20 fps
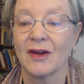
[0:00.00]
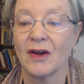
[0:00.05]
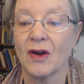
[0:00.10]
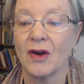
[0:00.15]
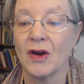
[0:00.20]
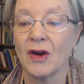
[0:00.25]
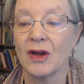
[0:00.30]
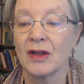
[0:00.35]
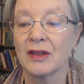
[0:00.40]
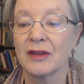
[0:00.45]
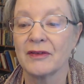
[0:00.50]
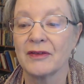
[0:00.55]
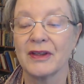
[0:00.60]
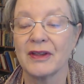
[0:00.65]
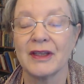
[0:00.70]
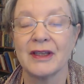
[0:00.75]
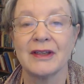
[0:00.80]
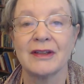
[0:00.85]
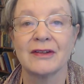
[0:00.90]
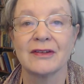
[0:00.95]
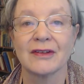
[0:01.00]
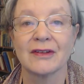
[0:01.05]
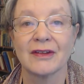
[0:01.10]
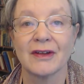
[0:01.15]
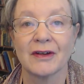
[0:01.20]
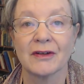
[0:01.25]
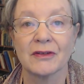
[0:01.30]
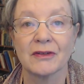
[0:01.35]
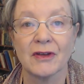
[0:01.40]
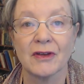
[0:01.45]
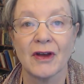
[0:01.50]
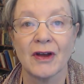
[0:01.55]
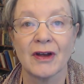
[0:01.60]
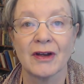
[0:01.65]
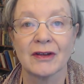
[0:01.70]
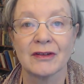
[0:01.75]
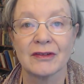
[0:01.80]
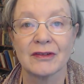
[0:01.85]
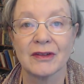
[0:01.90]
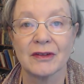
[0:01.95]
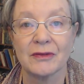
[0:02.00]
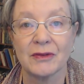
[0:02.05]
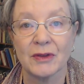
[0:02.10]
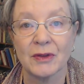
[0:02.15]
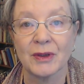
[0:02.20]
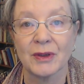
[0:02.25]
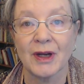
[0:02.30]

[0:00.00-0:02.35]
All of these are songs of your